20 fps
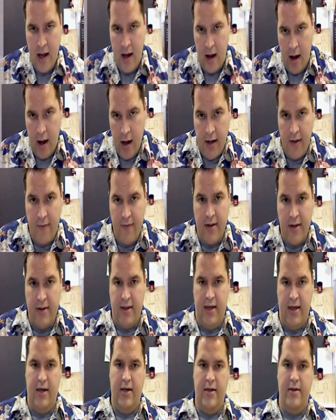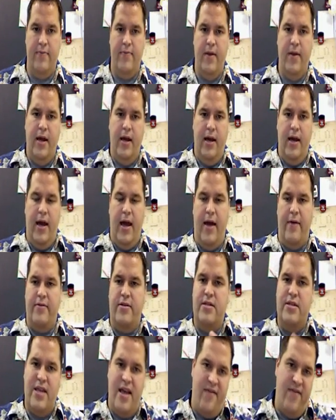All living things have
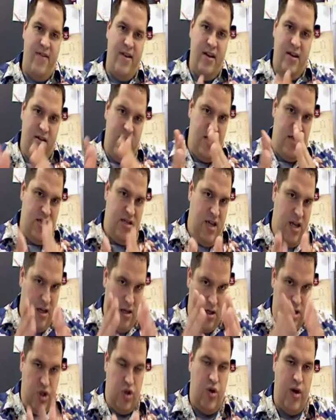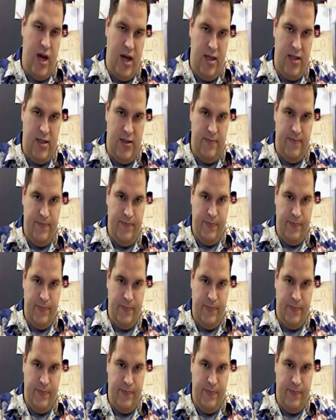7 distinct traits,